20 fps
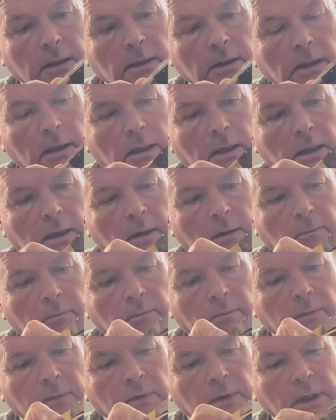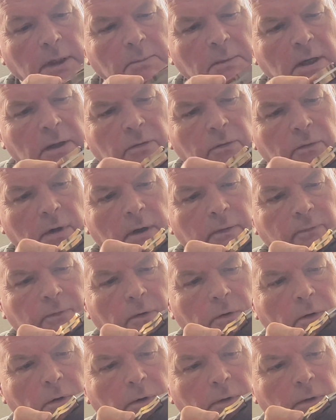I think he made 3 or
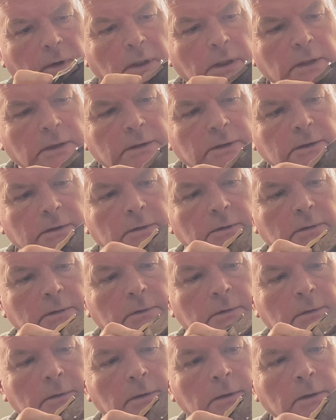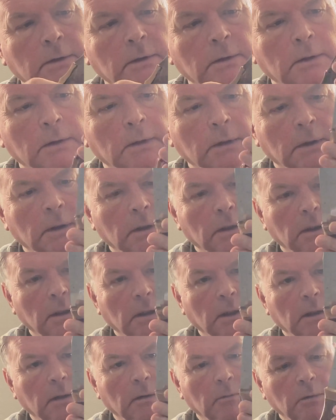4 of these.
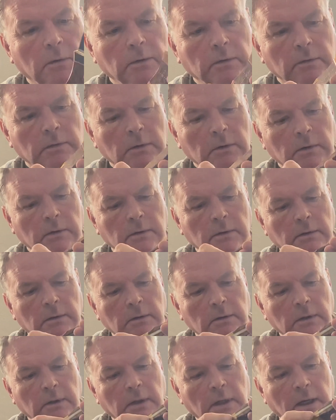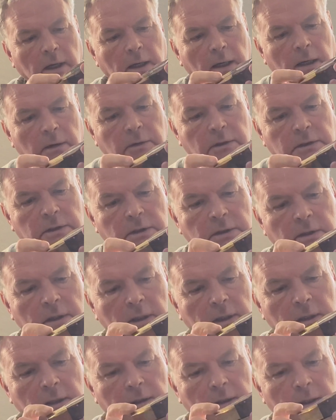Well, look at that, how he's
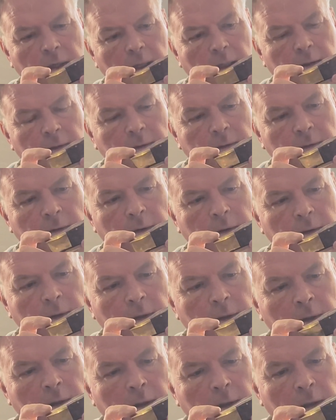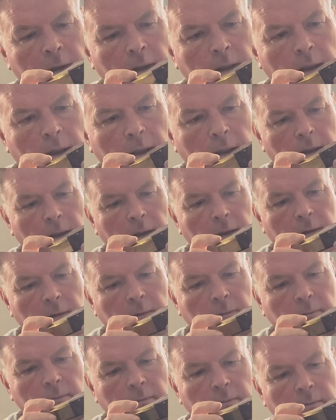designed that,
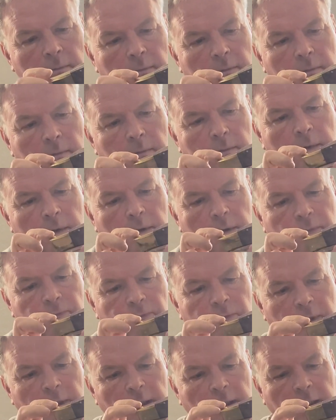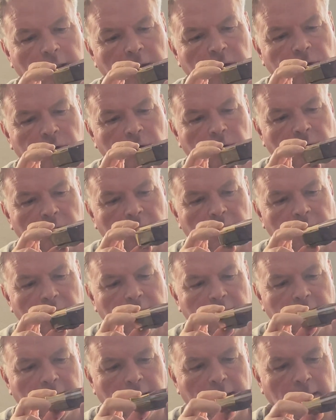and the finish and the
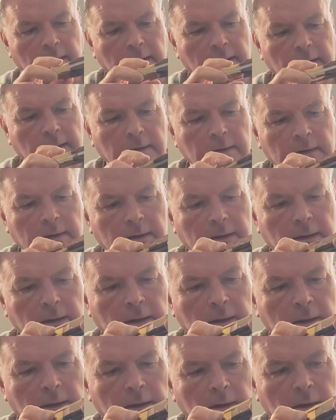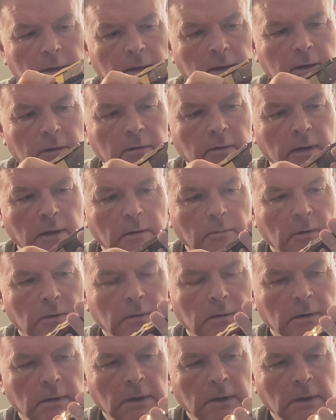detailing, incredible.